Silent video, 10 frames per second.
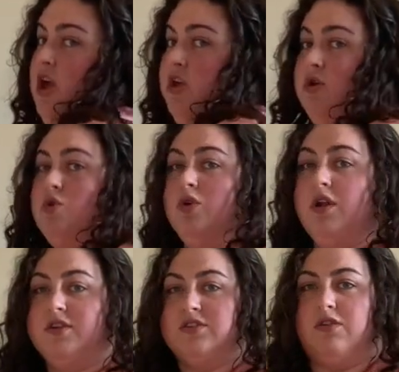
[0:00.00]
You could
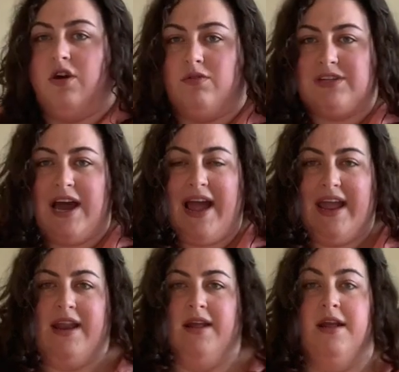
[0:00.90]
also, though, tie
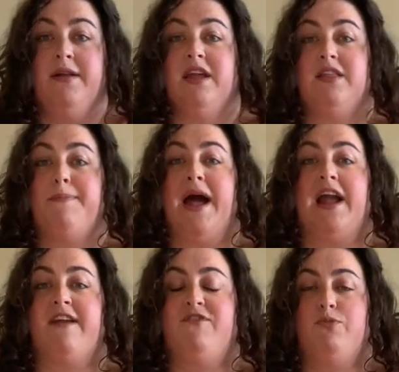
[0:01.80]
it in the
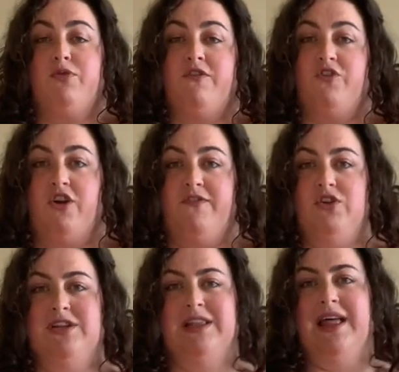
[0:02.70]
back if you'd prefer, if
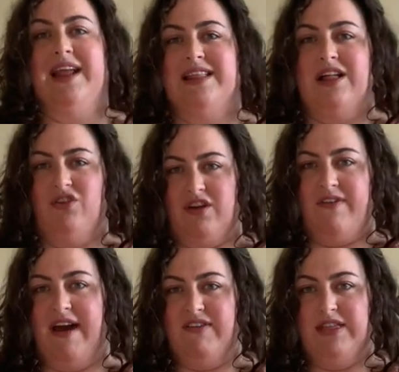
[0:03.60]
you didn't like that look of
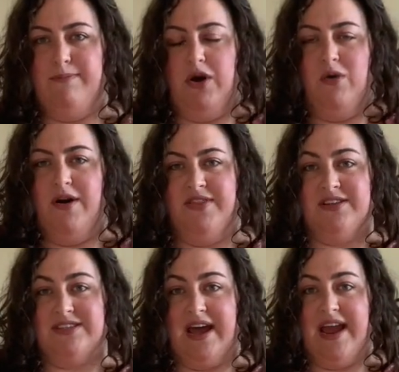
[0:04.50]
having the bow on the
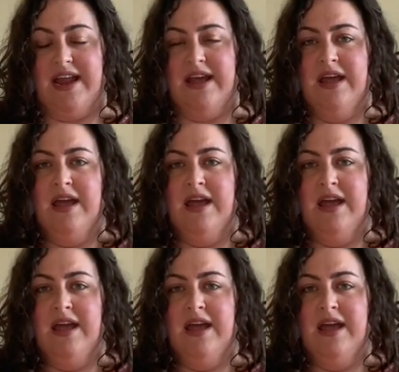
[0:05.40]
side.